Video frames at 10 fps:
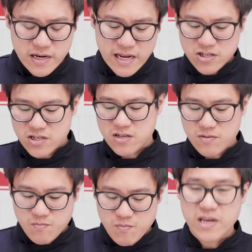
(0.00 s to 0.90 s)
an extra sort
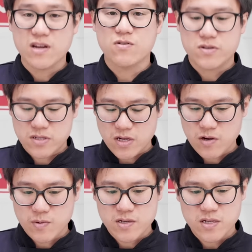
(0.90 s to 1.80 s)
of minute or
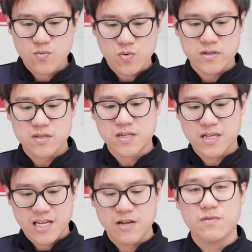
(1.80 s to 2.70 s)
so, because I want to
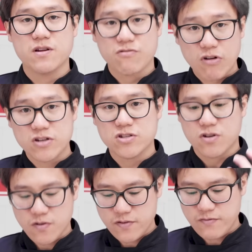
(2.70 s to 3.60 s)
keep the crunch
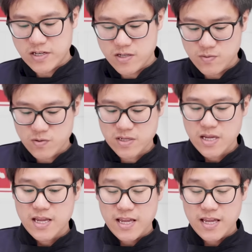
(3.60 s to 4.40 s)
of the vegetables